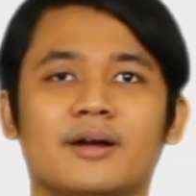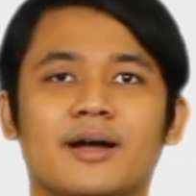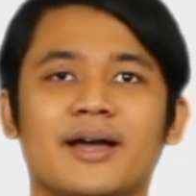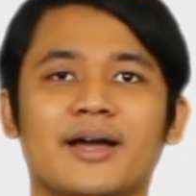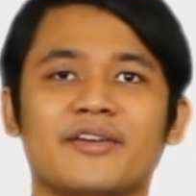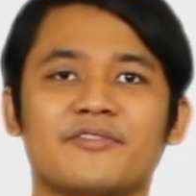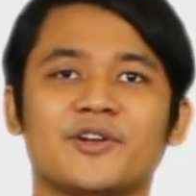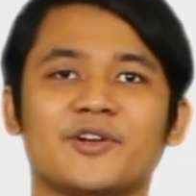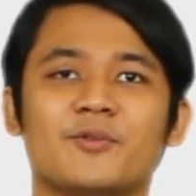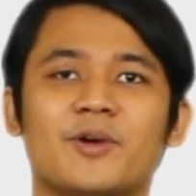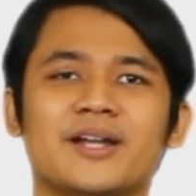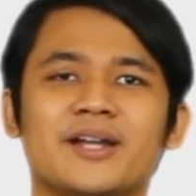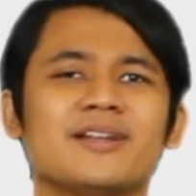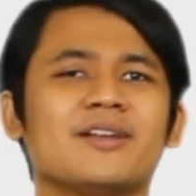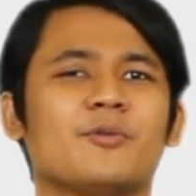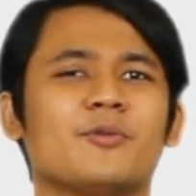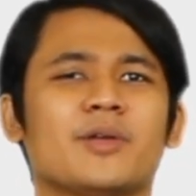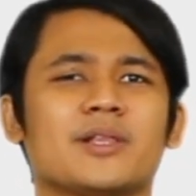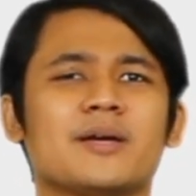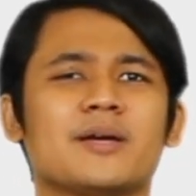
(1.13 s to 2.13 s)
Hi
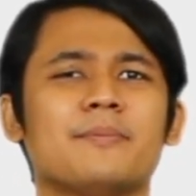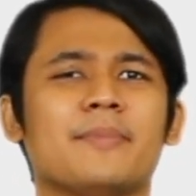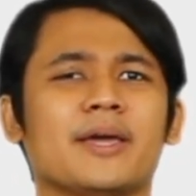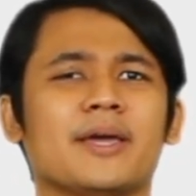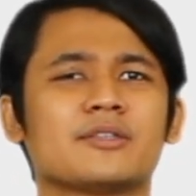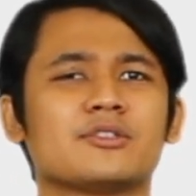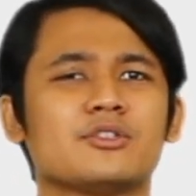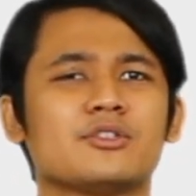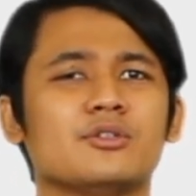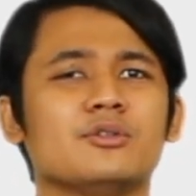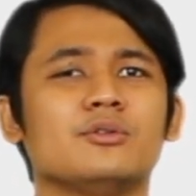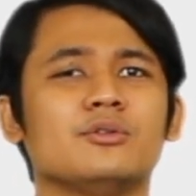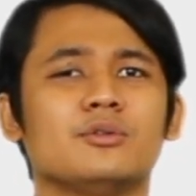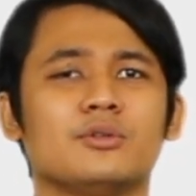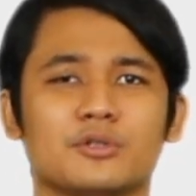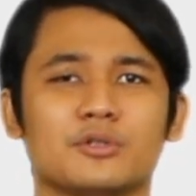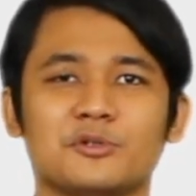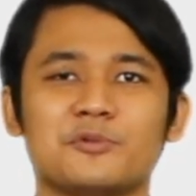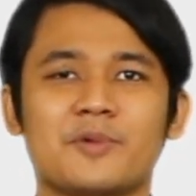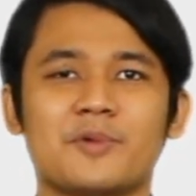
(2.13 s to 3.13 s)
everyone, welcome back to
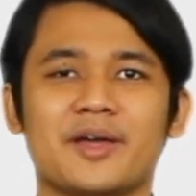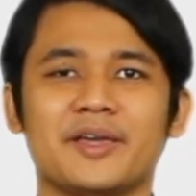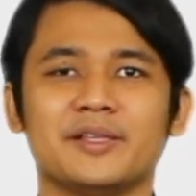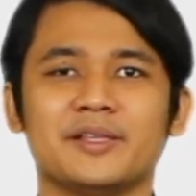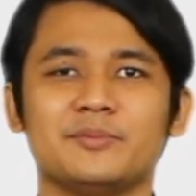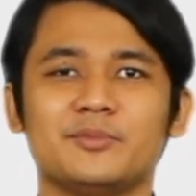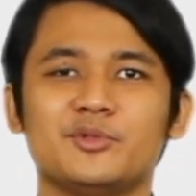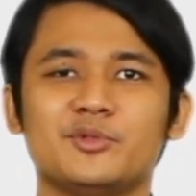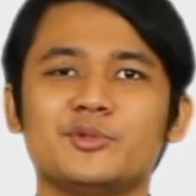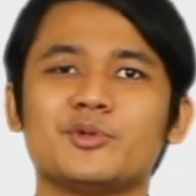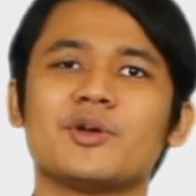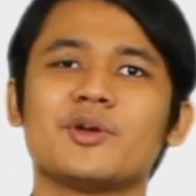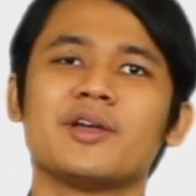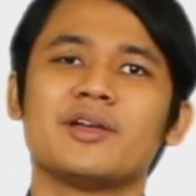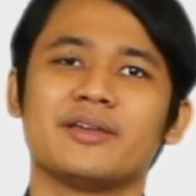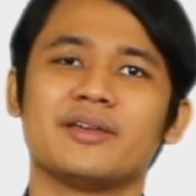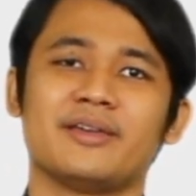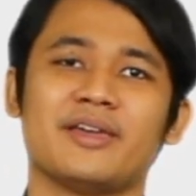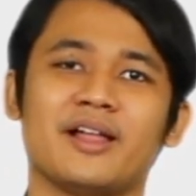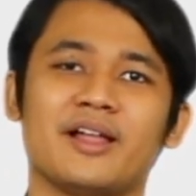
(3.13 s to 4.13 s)
Rumah
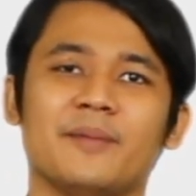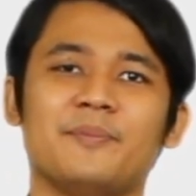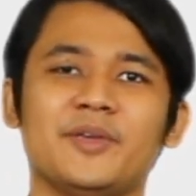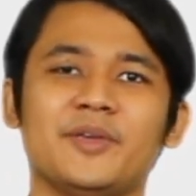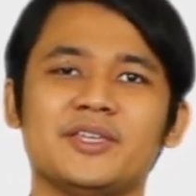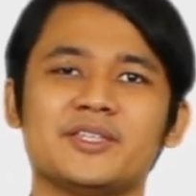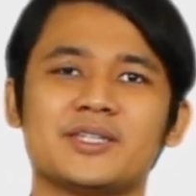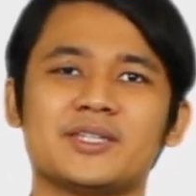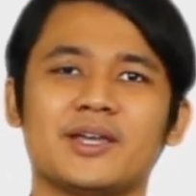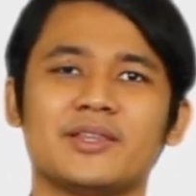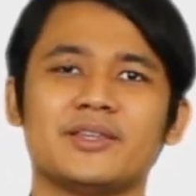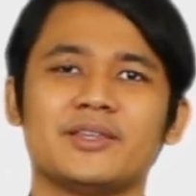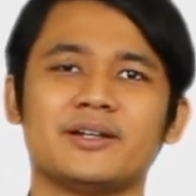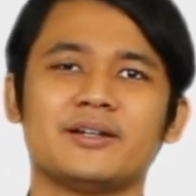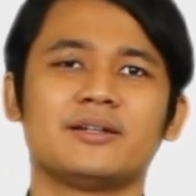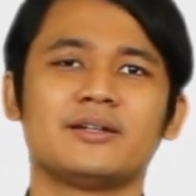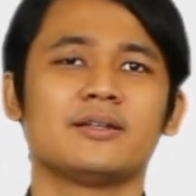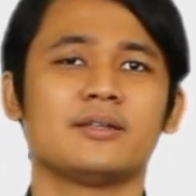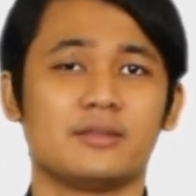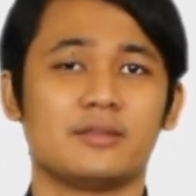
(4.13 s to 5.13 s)
Ilmu, helping each
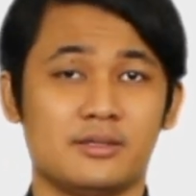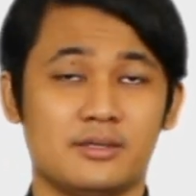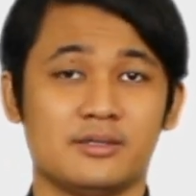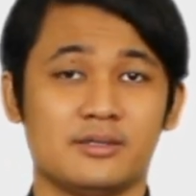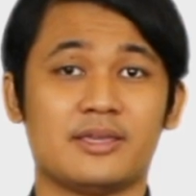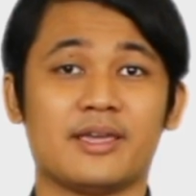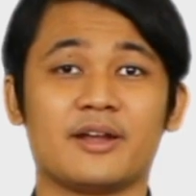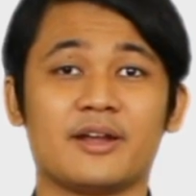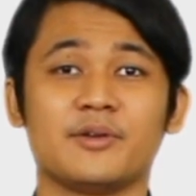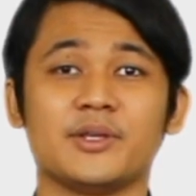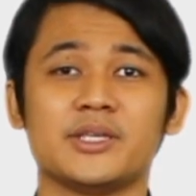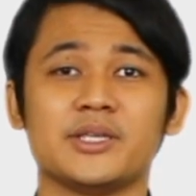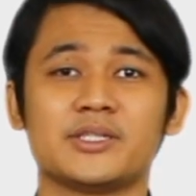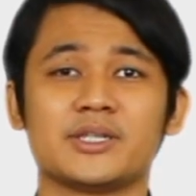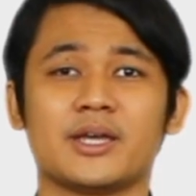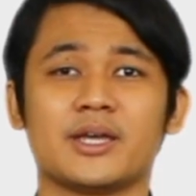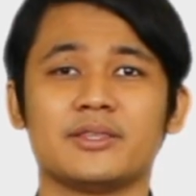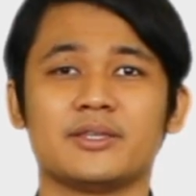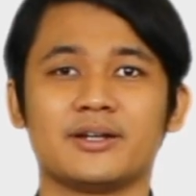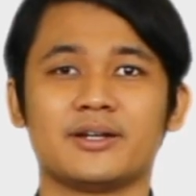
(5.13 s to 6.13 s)
other, caring each
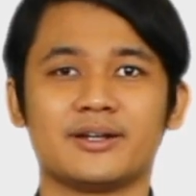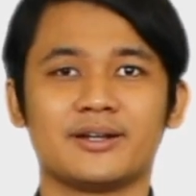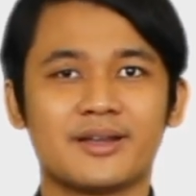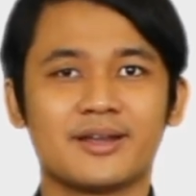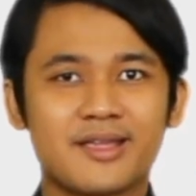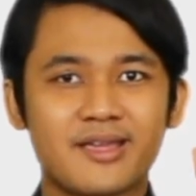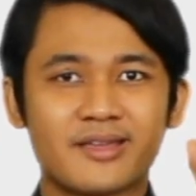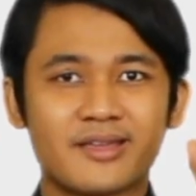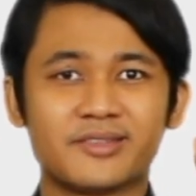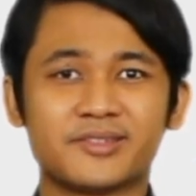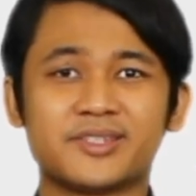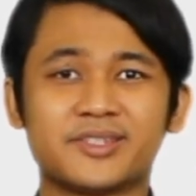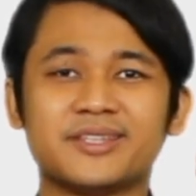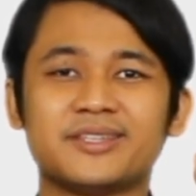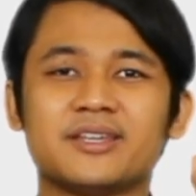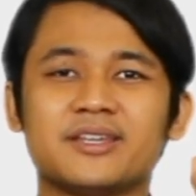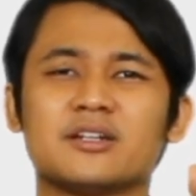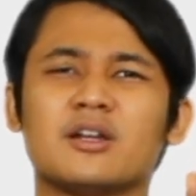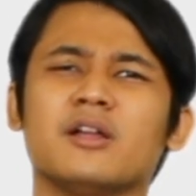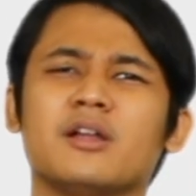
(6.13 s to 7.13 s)
other,
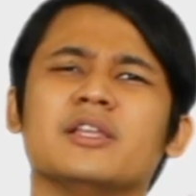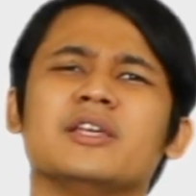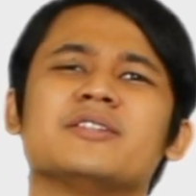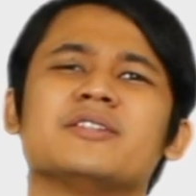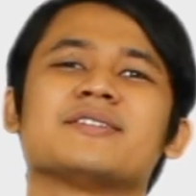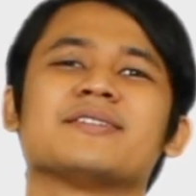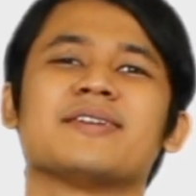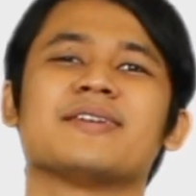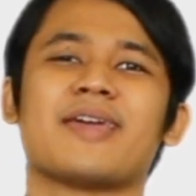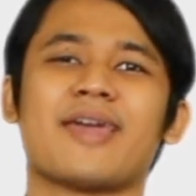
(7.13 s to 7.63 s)
seeking knowledge,